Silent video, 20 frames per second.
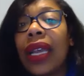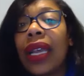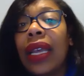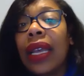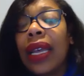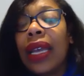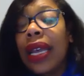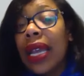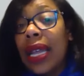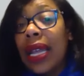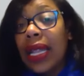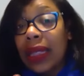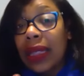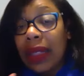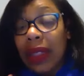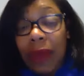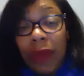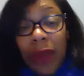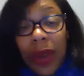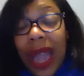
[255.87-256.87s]
because
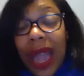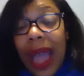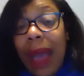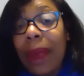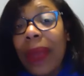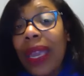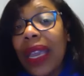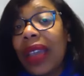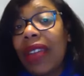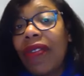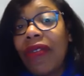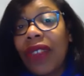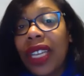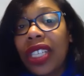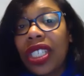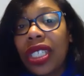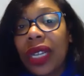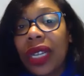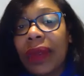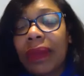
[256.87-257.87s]
we're not being
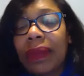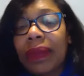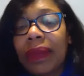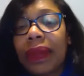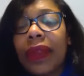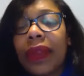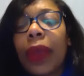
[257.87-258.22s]
efficient.